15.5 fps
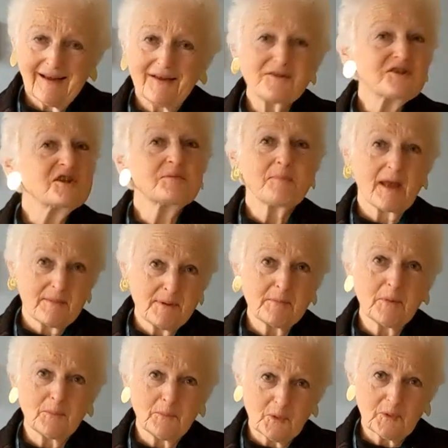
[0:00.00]
And this is Baby
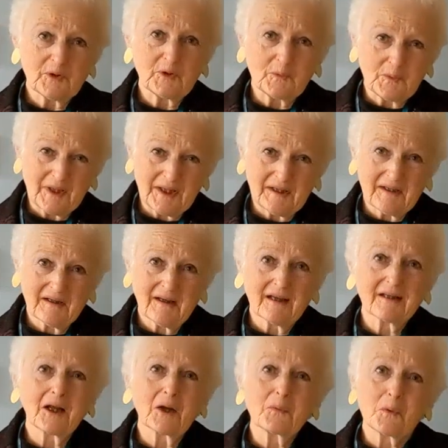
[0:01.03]
Memorial Week,
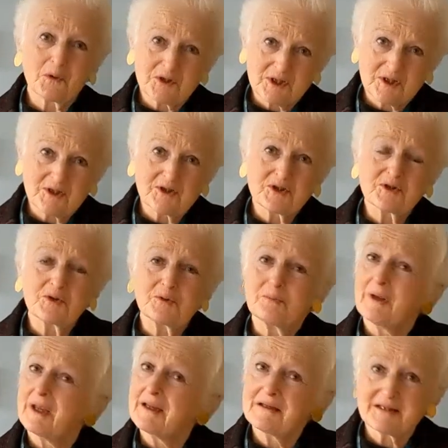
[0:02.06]
and I wanted to
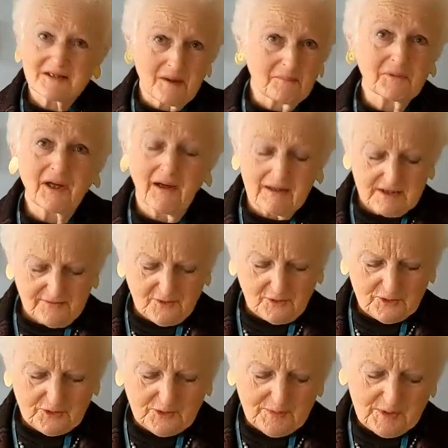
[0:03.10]
make some kind of
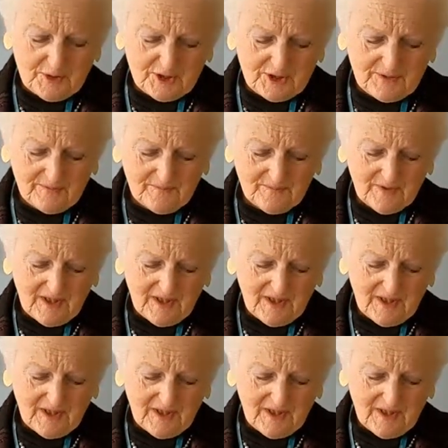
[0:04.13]
contribution.